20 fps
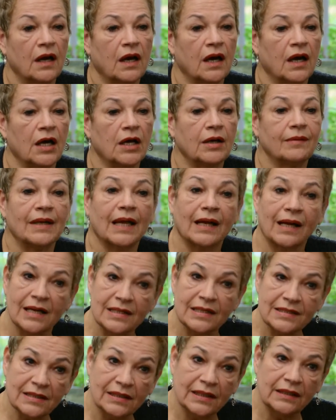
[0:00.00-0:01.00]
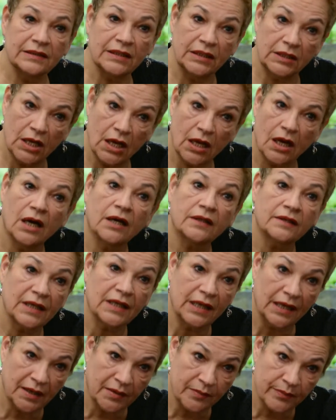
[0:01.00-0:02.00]
La Casa Latina on
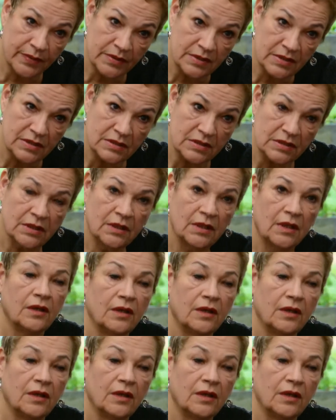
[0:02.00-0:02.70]
campus.